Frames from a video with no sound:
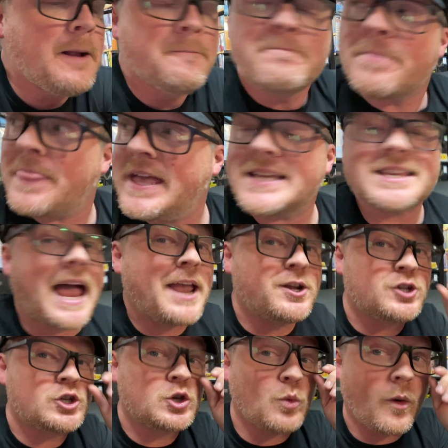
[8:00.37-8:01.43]
This I could
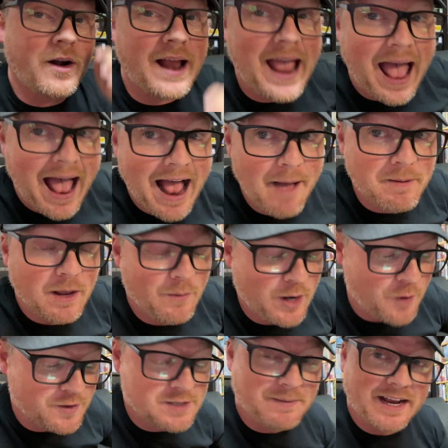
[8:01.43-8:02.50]
swear I have, but I went
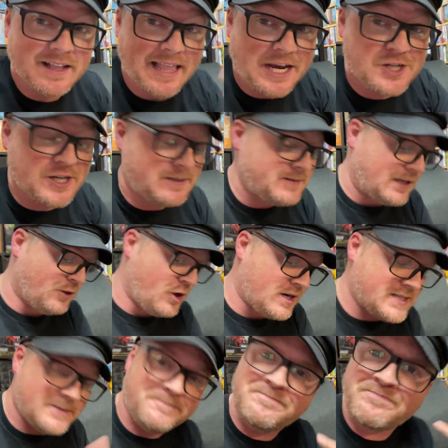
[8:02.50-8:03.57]
over to my collection and
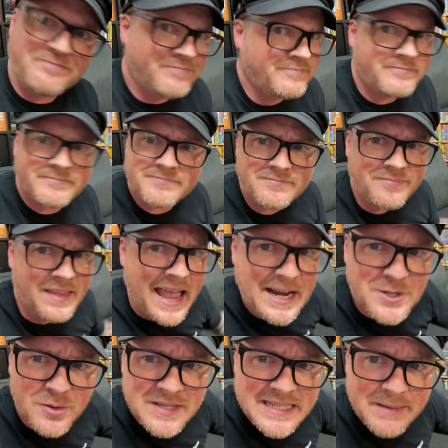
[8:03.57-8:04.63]
looked. I
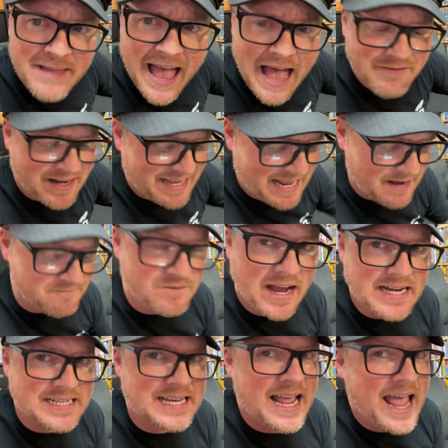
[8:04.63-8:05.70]
don't seem to have it. I can't
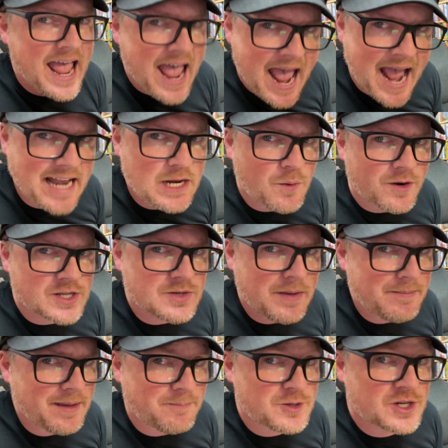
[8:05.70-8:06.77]
find it anywhere. So
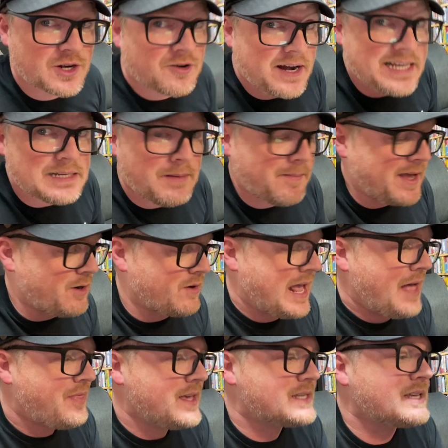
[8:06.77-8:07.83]
maybe I'm just crazy. Maybe I don't
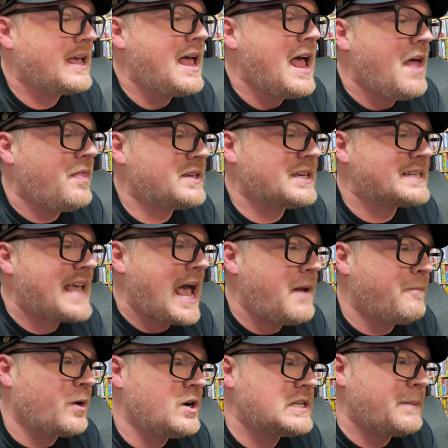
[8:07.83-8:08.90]
have this. This is Ken
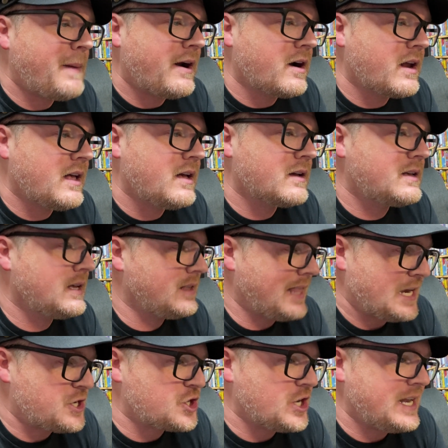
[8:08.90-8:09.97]
Burns America
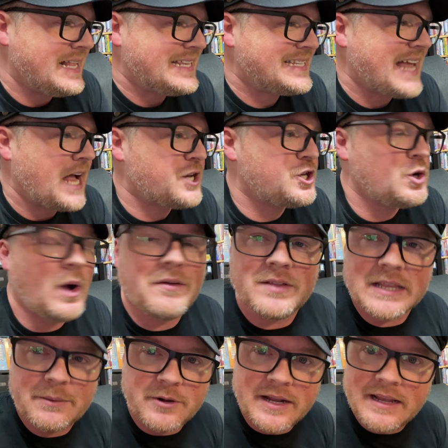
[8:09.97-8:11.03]
Collection Statue of
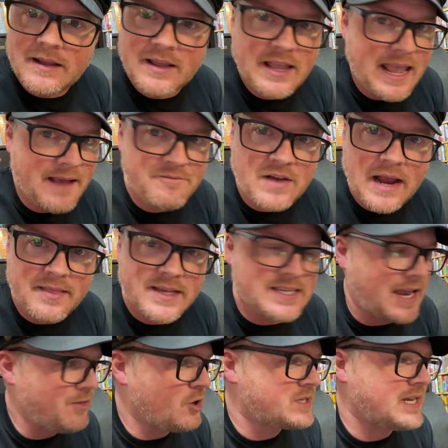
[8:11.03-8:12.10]
Liberty. Can't find this.
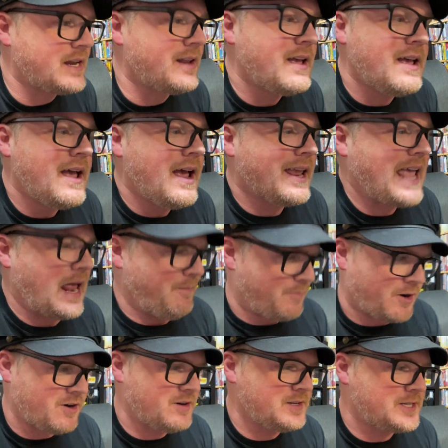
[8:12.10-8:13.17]
I looked in Ken
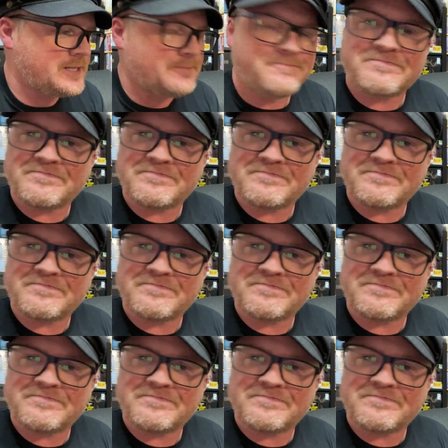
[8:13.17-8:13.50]
Burns,